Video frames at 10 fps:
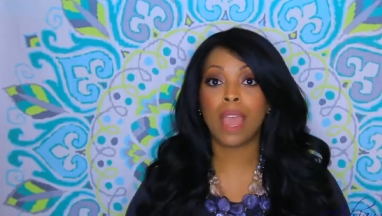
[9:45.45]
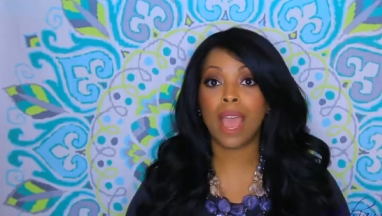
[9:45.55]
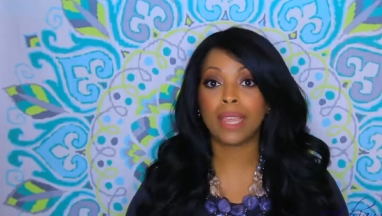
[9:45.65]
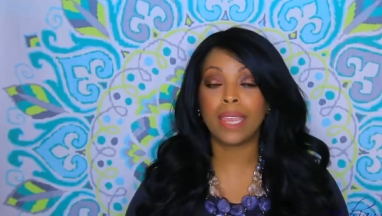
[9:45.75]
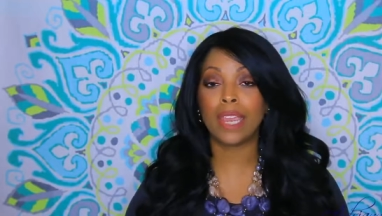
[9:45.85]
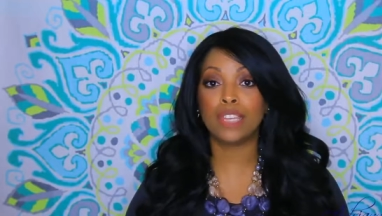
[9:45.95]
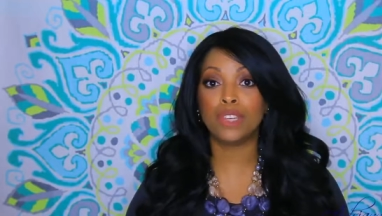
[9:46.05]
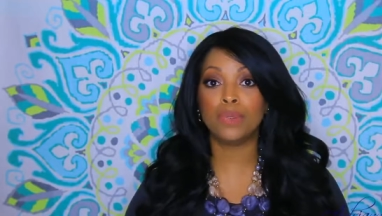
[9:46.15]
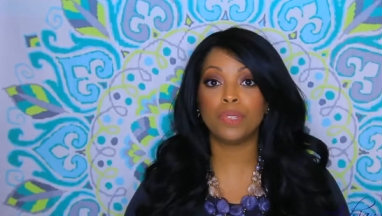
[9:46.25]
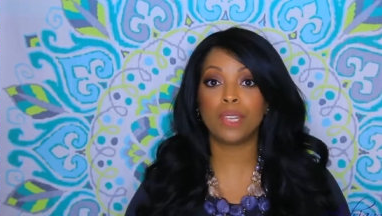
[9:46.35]
I can't
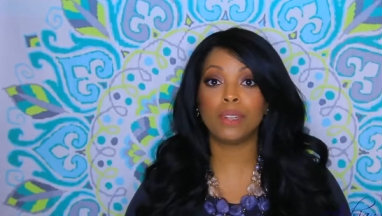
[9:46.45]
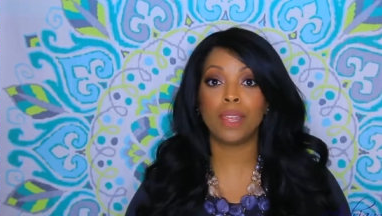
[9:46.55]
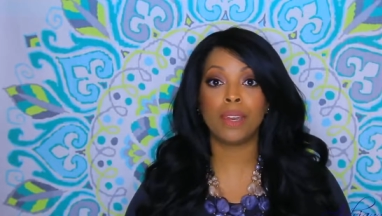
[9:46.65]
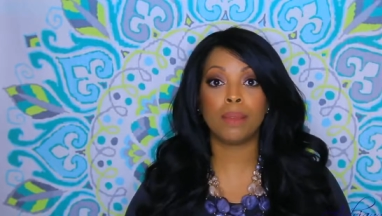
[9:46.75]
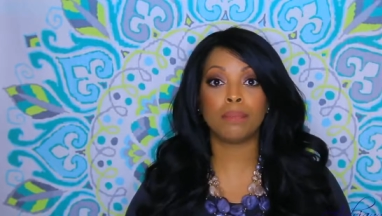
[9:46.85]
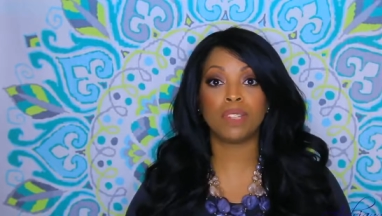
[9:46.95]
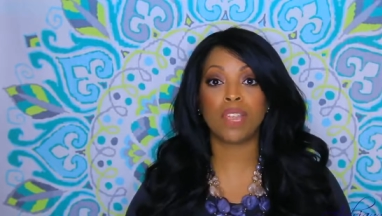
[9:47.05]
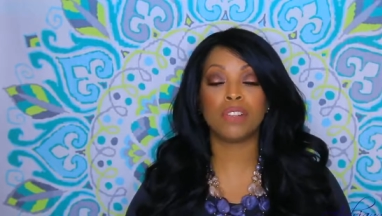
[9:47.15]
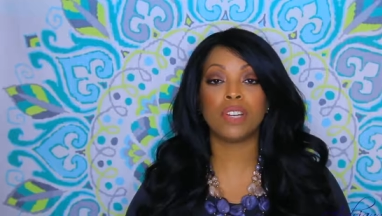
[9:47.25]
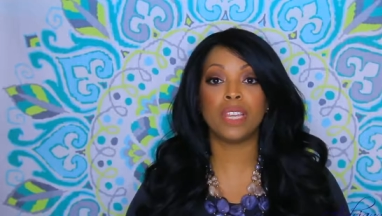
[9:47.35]
use it, and I'm
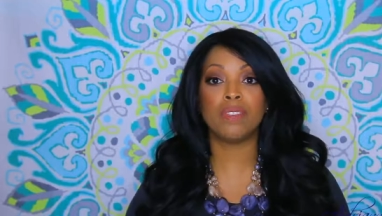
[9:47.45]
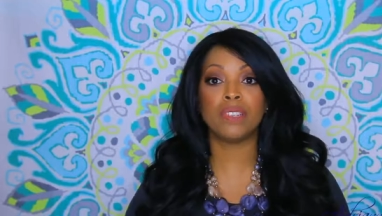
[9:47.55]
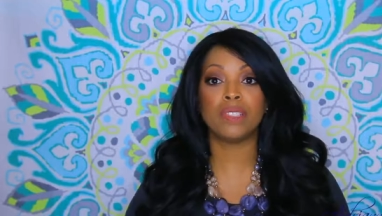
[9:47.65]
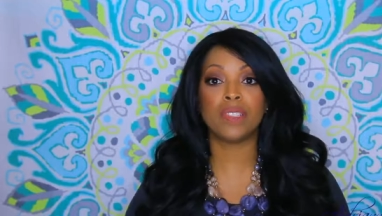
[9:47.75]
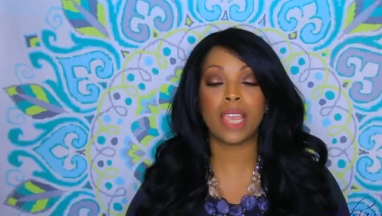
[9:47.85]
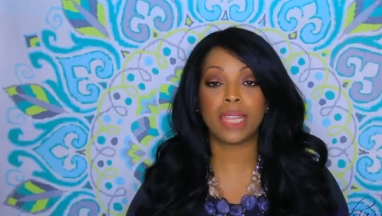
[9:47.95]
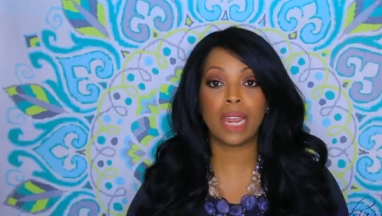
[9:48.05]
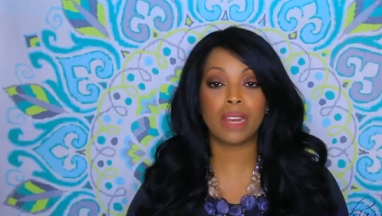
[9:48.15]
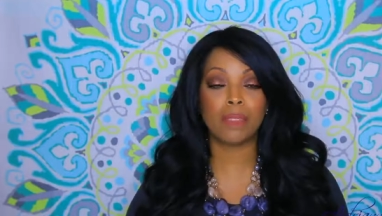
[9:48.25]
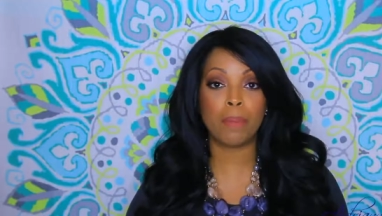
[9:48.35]
scared to even take it
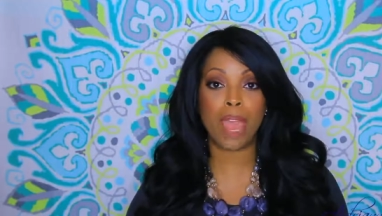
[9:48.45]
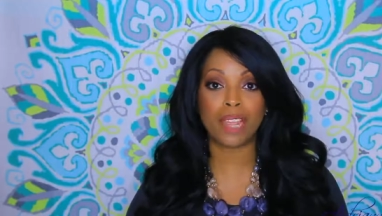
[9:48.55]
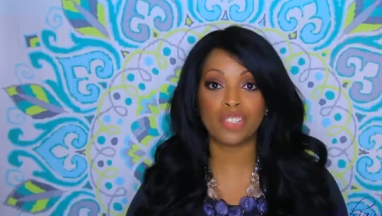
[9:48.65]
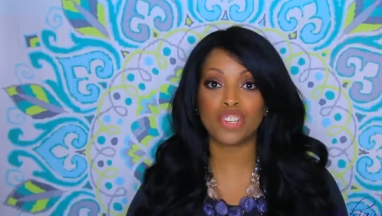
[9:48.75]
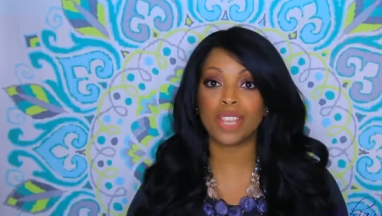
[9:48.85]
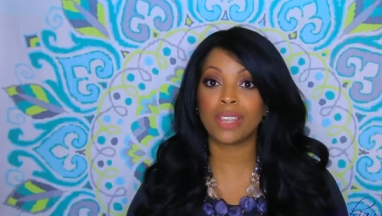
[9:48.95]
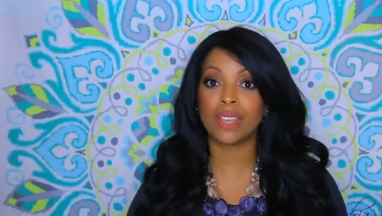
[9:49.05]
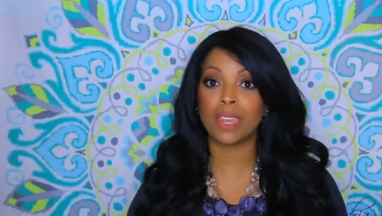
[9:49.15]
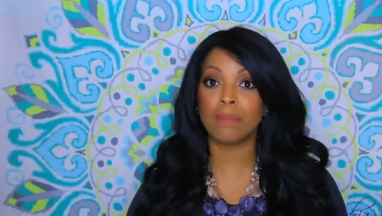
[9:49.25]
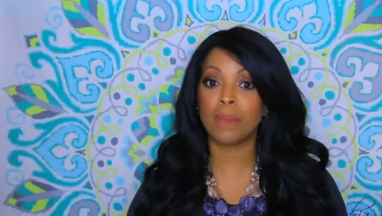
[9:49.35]
out of the packaging again.